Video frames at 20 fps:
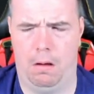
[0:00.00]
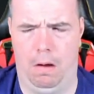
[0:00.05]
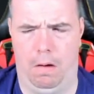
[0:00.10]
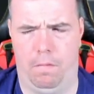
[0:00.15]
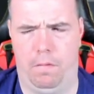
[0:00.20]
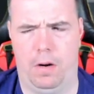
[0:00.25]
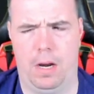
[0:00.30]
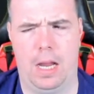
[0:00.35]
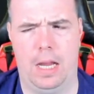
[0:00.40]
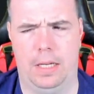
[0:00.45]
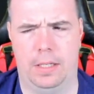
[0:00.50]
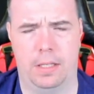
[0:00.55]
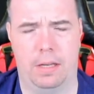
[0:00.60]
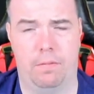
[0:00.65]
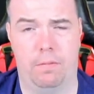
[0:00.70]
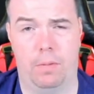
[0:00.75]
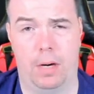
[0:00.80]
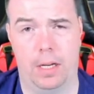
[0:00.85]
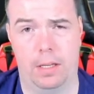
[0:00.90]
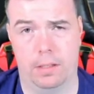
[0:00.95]
For an
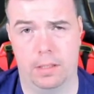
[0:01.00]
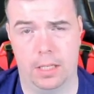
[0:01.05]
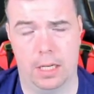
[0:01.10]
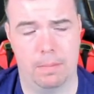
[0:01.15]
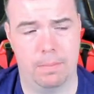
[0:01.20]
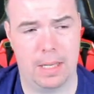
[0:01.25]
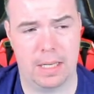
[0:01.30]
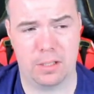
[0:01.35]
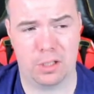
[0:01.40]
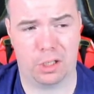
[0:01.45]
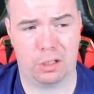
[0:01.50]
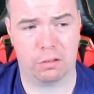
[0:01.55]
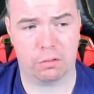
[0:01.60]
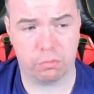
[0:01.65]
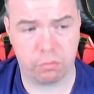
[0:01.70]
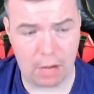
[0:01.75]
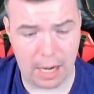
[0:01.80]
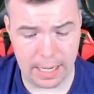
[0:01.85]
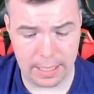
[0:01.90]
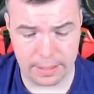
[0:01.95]
87-rated team, that's
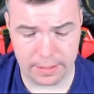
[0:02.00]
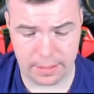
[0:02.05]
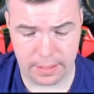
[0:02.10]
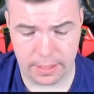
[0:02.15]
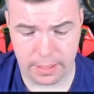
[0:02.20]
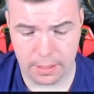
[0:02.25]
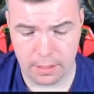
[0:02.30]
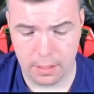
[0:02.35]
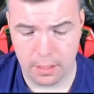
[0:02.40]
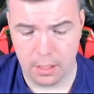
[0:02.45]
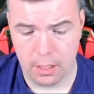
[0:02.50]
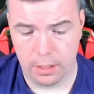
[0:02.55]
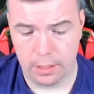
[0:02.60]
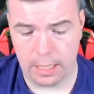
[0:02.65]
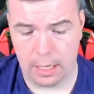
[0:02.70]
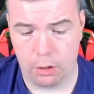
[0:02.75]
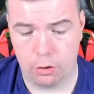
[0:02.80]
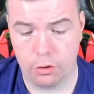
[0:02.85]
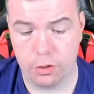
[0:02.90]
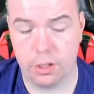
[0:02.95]
crazy.
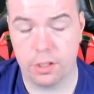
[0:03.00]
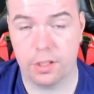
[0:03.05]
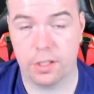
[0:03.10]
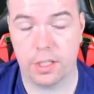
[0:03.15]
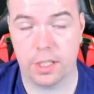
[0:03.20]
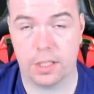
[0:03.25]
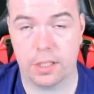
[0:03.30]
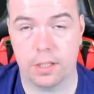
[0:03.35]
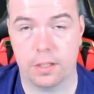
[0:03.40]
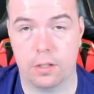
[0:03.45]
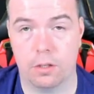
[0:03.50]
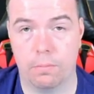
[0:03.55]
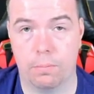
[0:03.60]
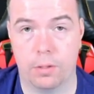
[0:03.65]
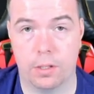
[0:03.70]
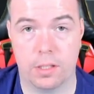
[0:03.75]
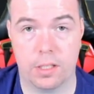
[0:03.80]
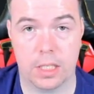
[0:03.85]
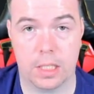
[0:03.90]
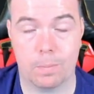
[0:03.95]
Yeah,
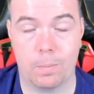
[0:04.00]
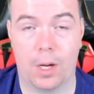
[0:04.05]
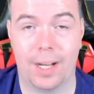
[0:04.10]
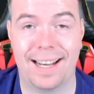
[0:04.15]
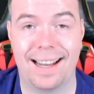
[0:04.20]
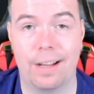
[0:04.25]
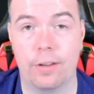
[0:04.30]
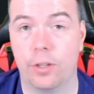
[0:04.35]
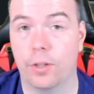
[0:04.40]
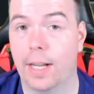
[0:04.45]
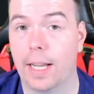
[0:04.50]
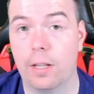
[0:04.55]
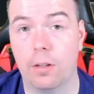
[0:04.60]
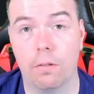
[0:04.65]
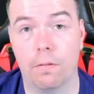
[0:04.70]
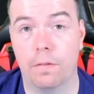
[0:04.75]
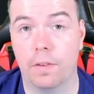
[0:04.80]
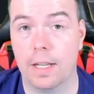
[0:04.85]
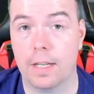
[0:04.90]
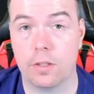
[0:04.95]
162.6 by now. You'll get
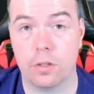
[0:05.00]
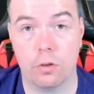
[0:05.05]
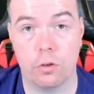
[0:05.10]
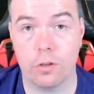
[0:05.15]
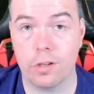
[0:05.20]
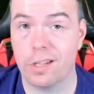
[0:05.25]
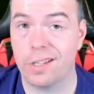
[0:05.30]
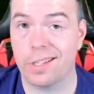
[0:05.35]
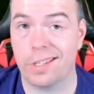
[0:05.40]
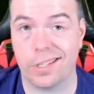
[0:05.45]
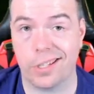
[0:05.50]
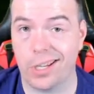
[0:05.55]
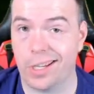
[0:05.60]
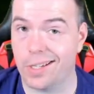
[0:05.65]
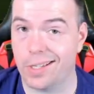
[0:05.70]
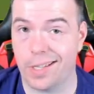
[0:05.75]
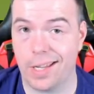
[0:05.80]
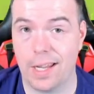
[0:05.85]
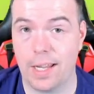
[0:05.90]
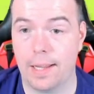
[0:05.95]
done for less than
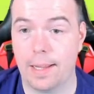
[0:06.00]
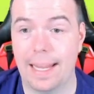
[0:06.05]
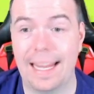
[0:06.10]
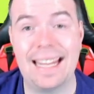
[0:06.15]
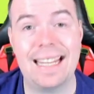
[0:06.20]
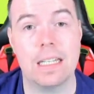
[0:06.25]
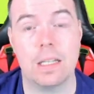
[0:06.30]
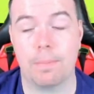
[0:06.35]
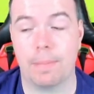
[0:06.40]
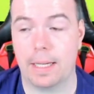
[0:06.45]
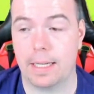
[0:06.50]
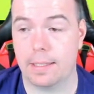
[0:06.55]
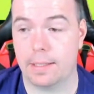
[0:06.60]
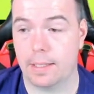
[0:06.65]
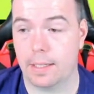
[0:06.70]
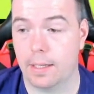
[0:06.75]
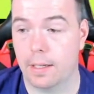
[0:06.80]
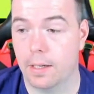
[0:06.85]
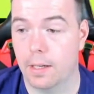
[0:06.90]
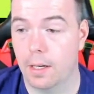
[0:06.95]
160. Easy
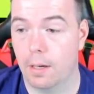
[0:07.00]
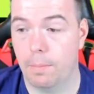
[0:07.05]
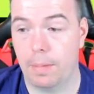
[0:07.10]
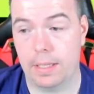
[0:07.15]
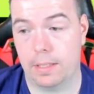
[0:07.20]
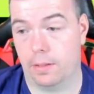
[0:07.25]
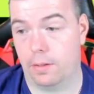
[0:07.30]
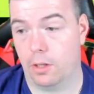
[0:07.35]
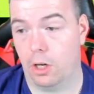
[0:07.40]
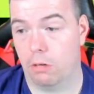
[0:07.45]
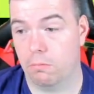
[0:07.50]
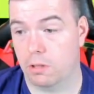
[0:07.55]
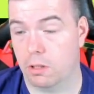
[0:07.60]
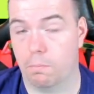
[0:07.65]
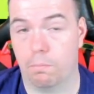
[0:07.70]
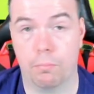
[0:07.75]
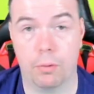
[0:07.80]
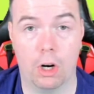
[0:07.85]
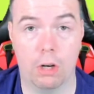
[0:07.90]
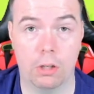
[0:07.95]
peasy. Business times.
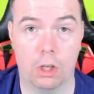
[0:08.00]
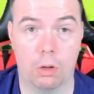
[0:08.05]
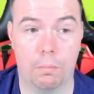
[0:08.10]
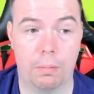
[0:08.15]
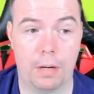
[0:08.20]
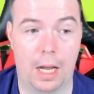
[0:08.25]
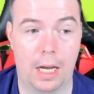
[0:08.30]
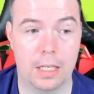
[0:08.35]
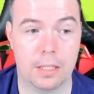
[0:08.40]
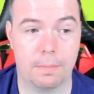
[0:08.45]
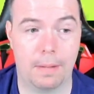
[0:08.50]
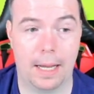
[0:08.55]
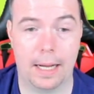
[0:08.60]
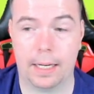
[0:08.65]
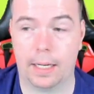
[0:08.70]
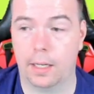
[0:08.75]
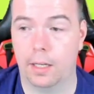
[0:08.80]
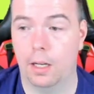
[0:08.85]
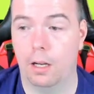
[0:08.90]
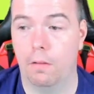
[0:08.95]
Prime Gold Players
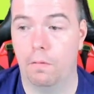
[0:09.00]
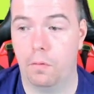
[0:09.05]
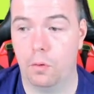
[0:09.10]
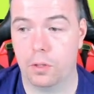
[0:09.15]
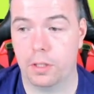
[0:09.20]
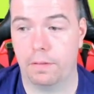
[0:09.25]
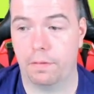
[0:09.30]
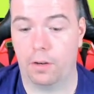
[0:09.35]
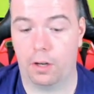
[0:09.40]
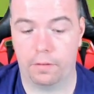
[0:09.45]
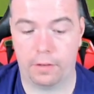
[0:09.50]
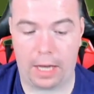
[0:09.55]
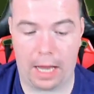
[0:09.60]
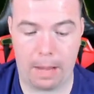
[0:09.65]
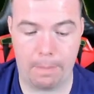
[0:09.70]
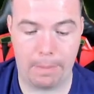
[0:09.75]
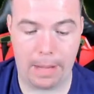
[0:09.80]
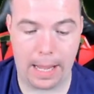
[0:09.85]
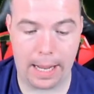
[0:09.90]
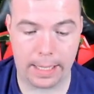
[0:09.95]
Pack,
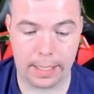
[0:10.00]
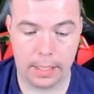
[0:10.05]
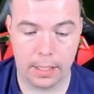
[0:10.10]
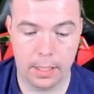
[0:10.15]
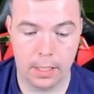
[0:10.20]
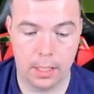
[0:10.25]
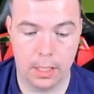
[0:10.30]
45K pack.